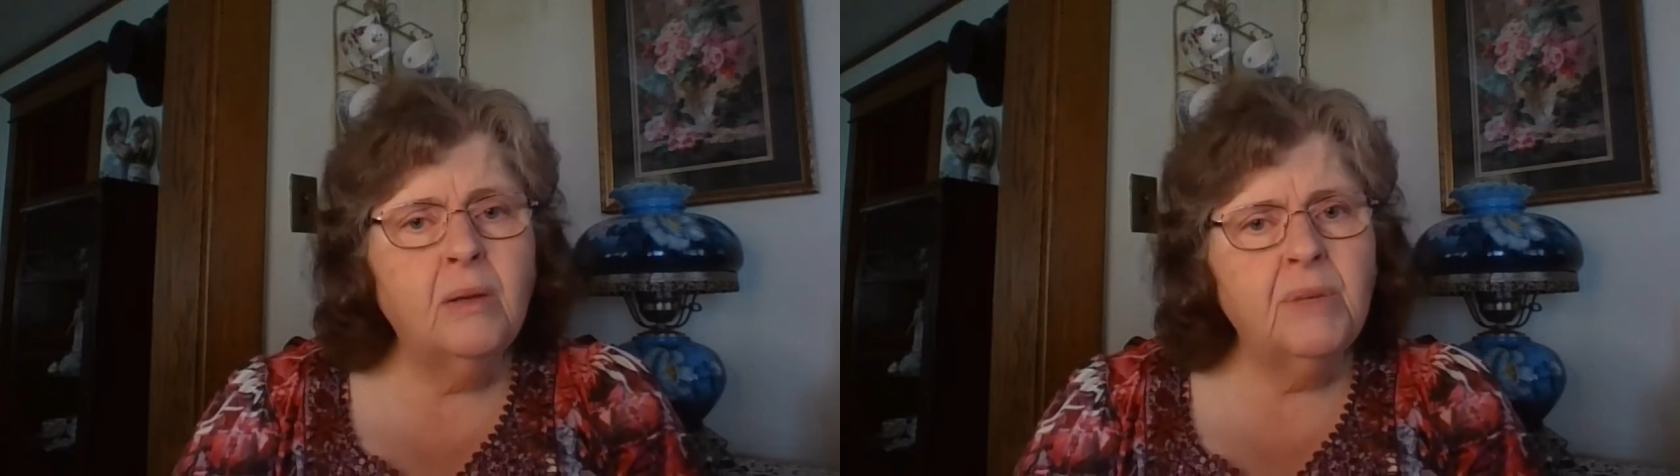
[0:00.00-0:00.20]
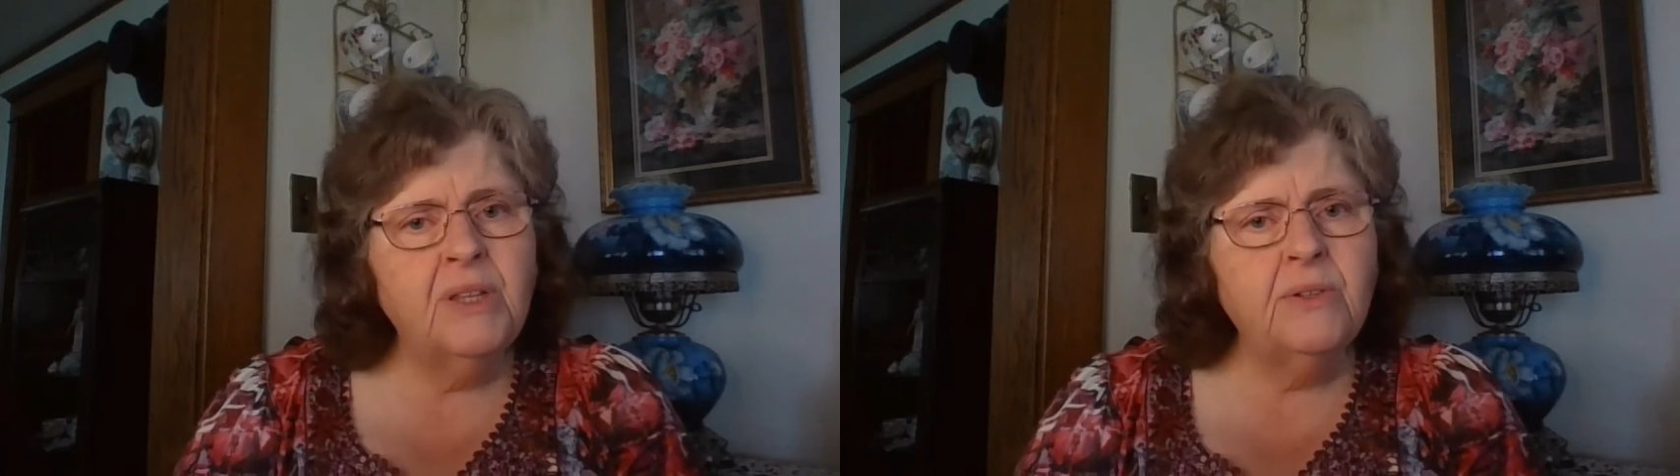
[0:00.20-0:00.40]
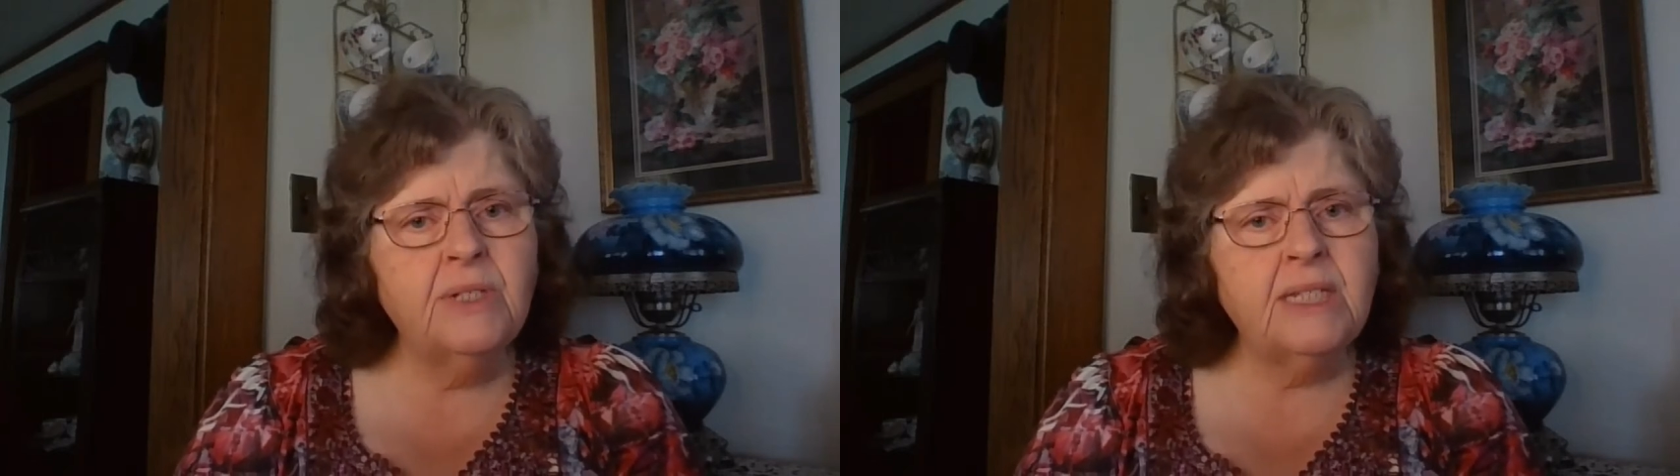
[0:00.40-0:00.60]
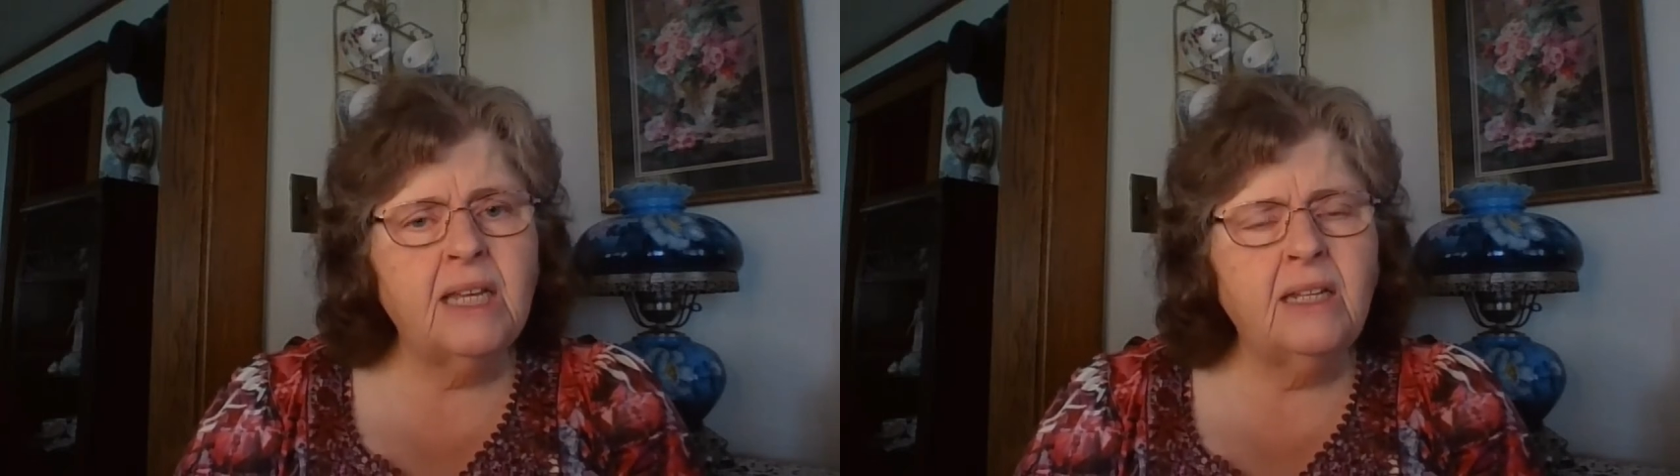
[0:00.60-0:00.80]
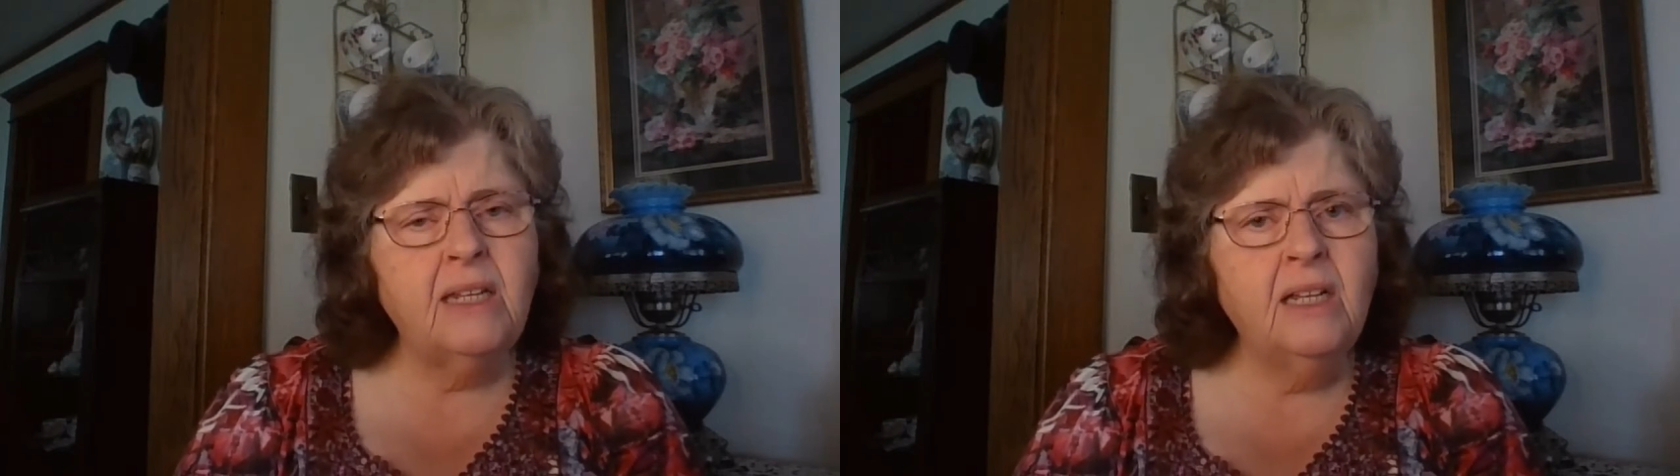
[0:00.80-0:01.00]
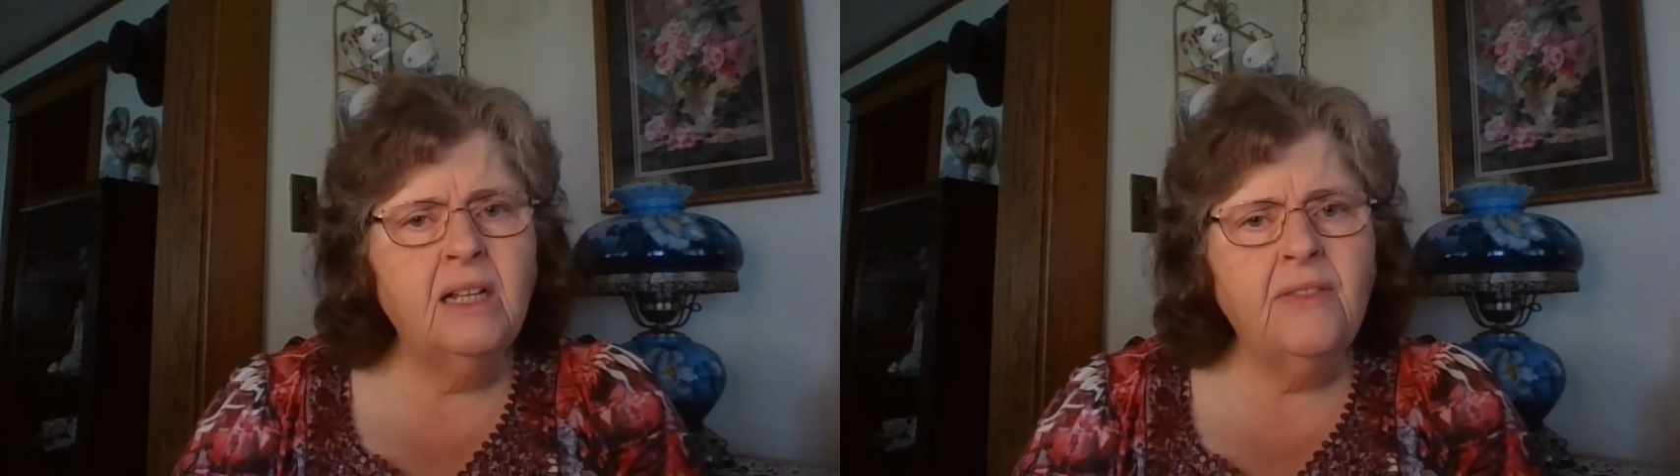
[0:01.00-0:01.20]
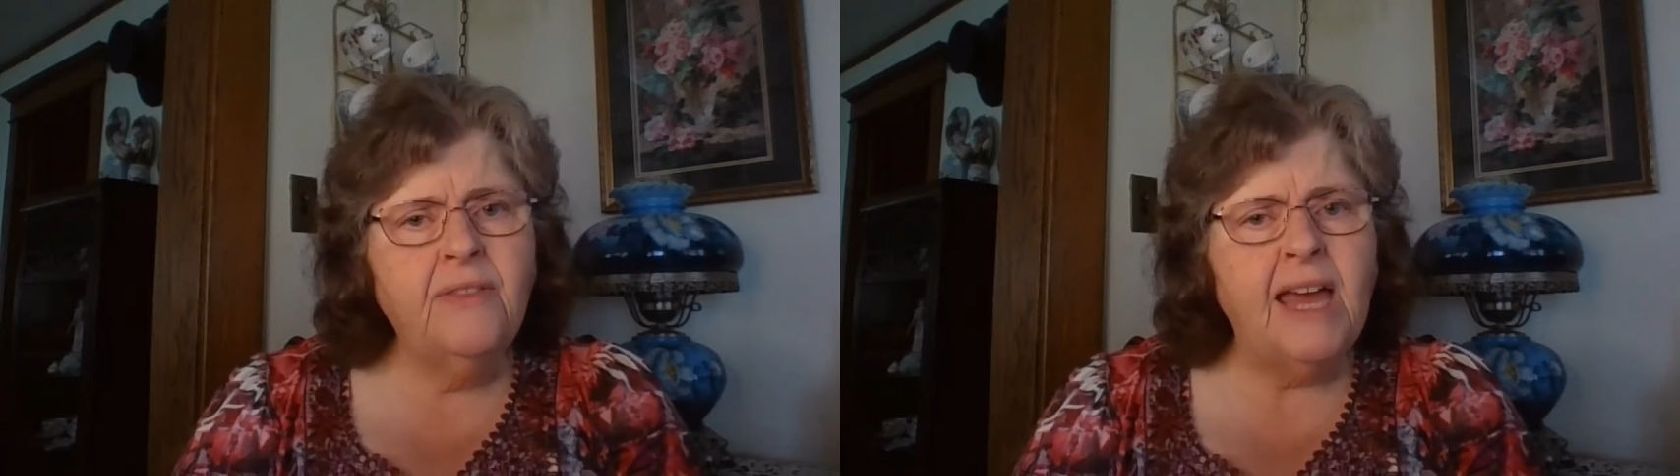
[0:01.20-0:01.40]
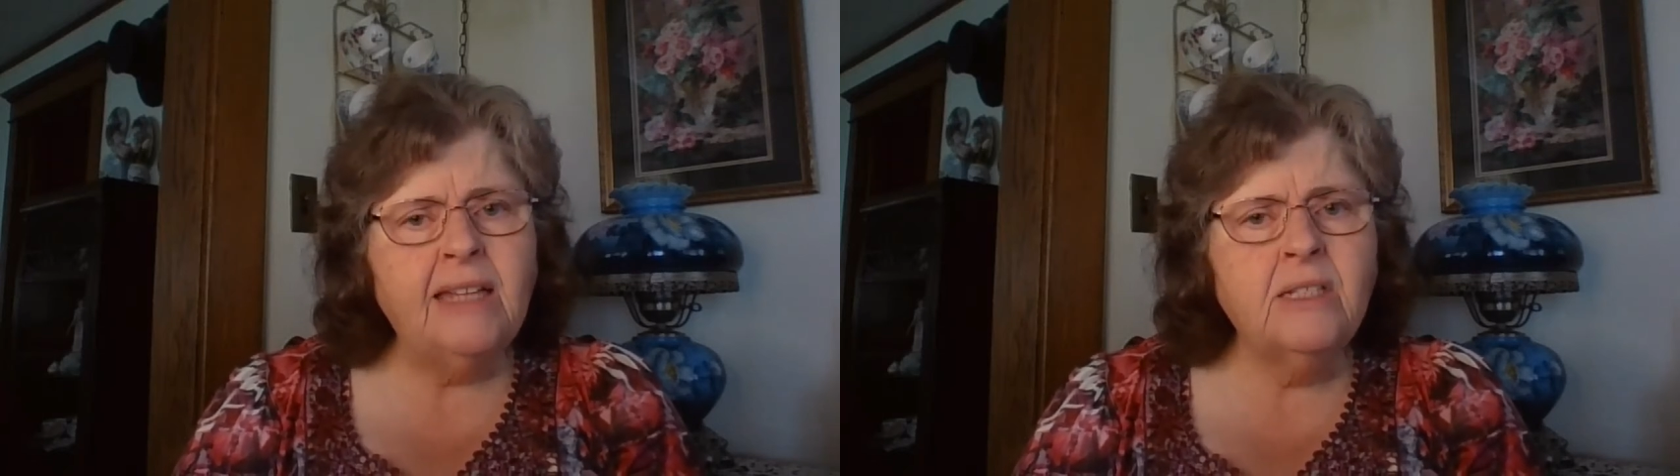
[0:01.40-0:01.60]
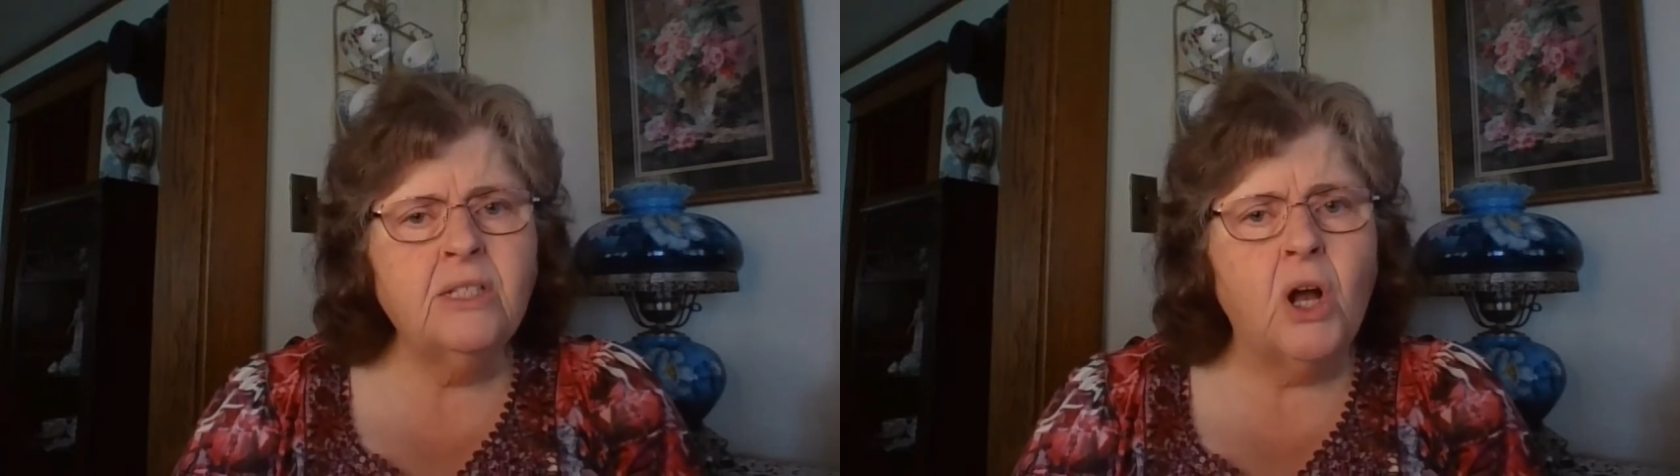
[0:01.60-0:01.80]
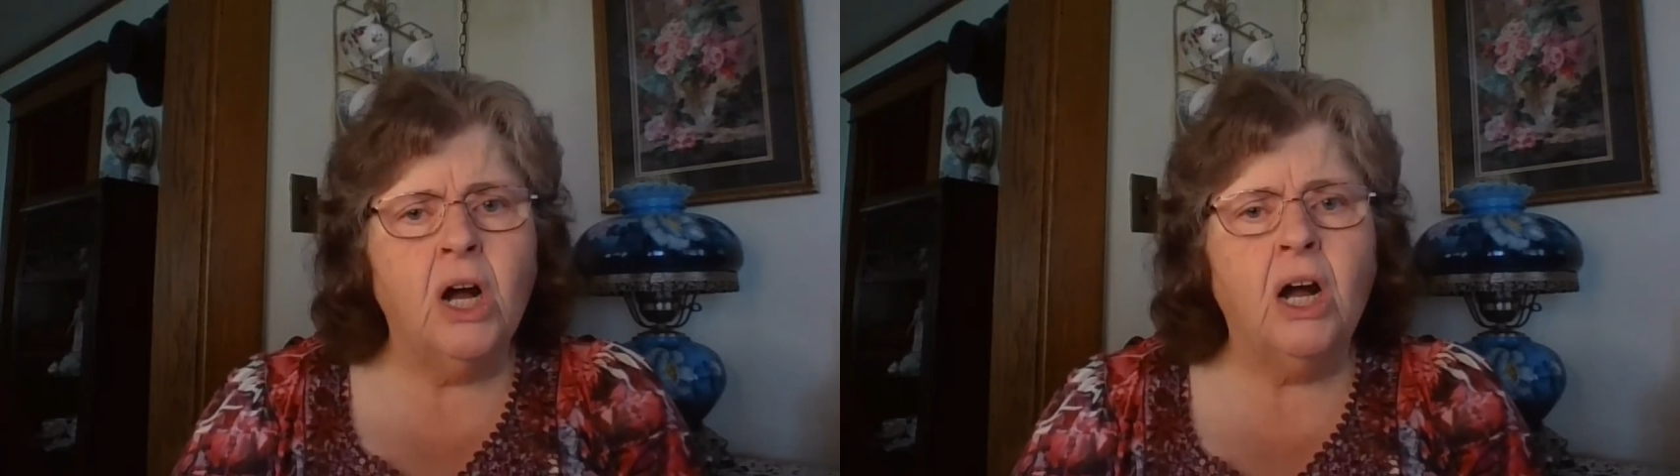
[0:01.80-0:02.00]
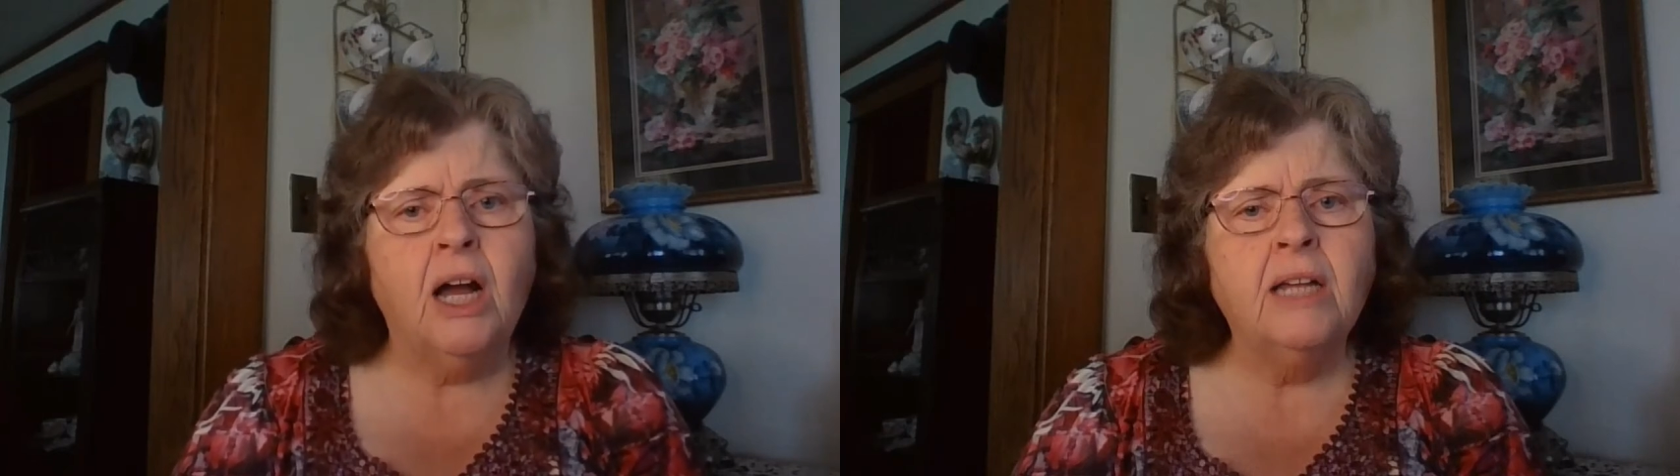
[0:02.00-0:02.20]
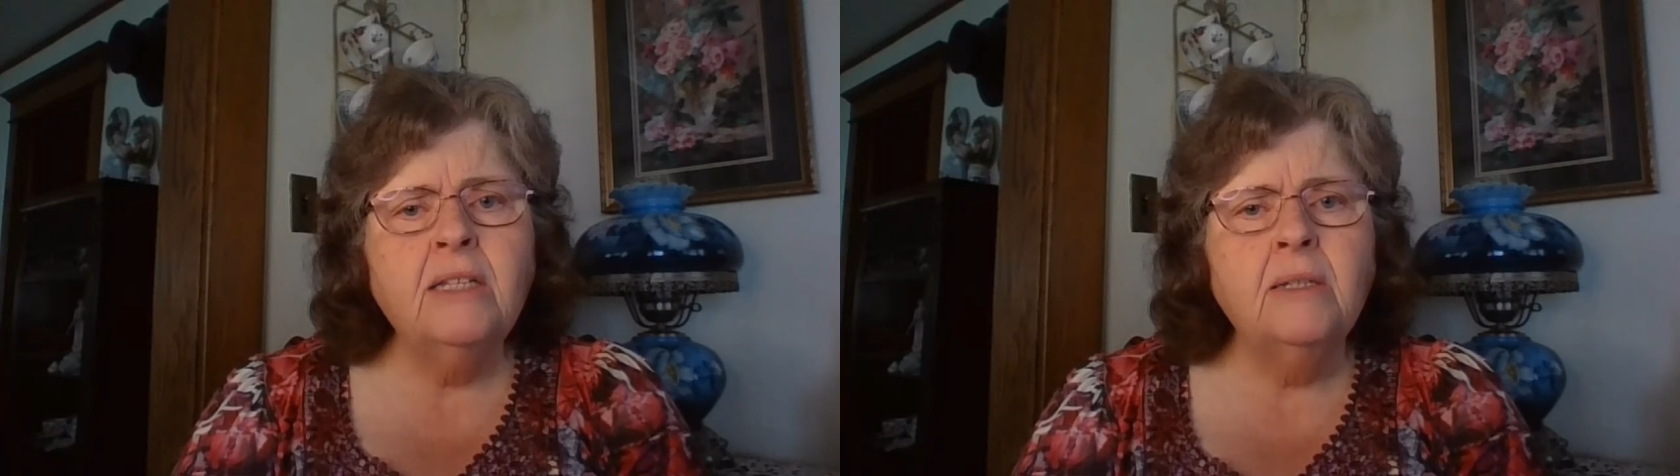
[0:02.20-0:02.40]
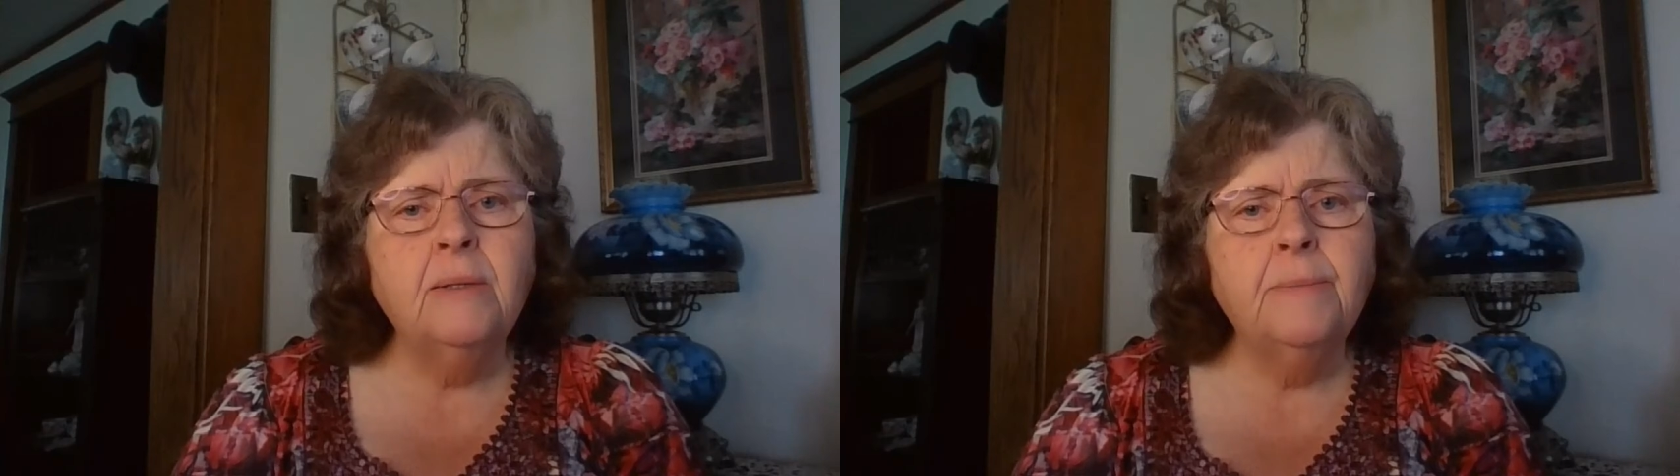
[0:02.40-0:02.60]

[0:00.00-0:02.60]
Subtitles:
Mother said, that's odd.